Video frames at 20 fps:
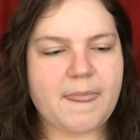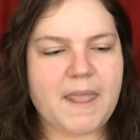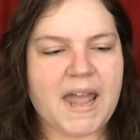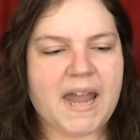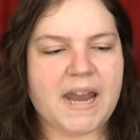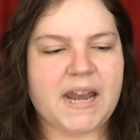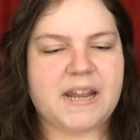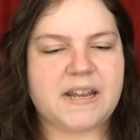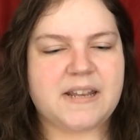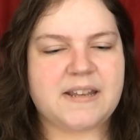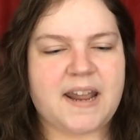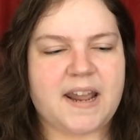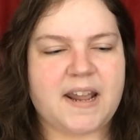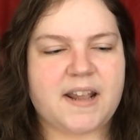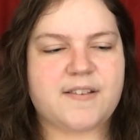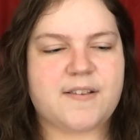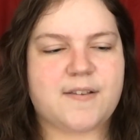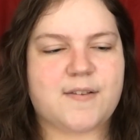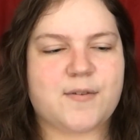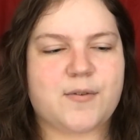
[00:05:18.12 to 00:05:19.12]
it
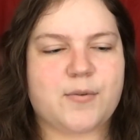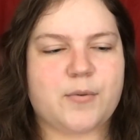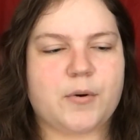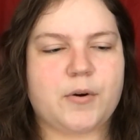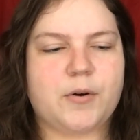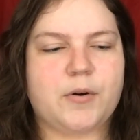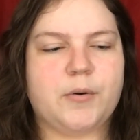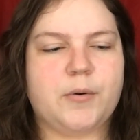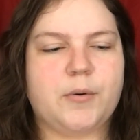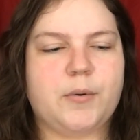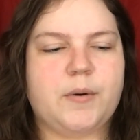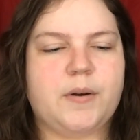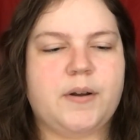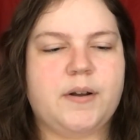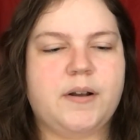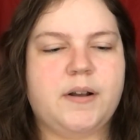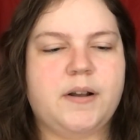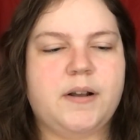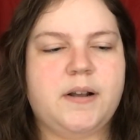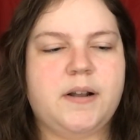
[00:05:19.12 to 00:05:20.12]
takes us through
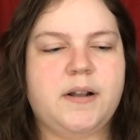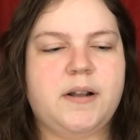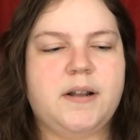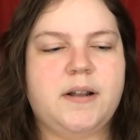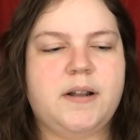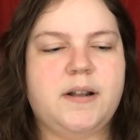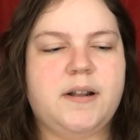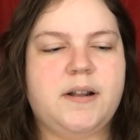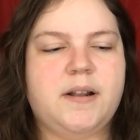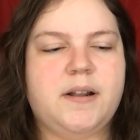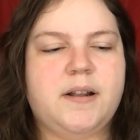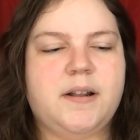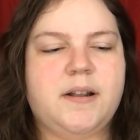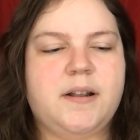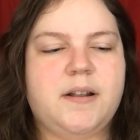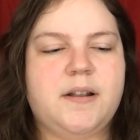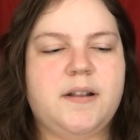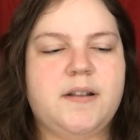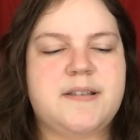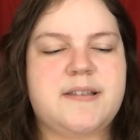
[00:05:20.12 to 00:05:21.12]

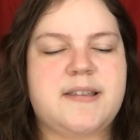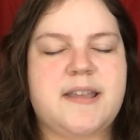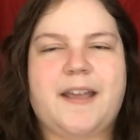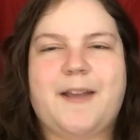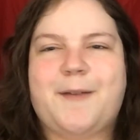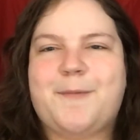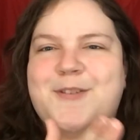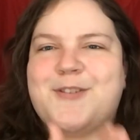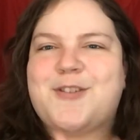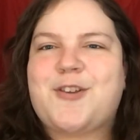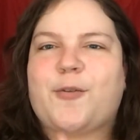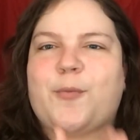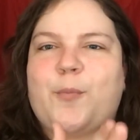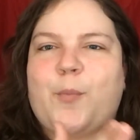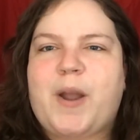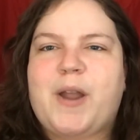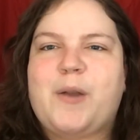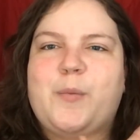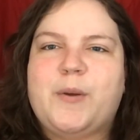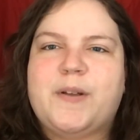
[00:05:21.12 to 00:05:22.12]
seeing him as just
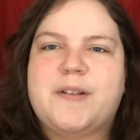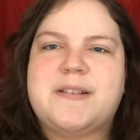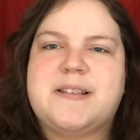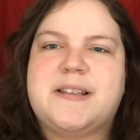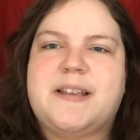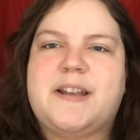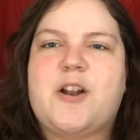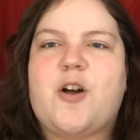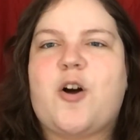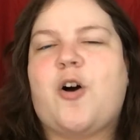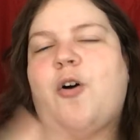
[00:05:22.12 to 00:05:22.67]
Wade Wilson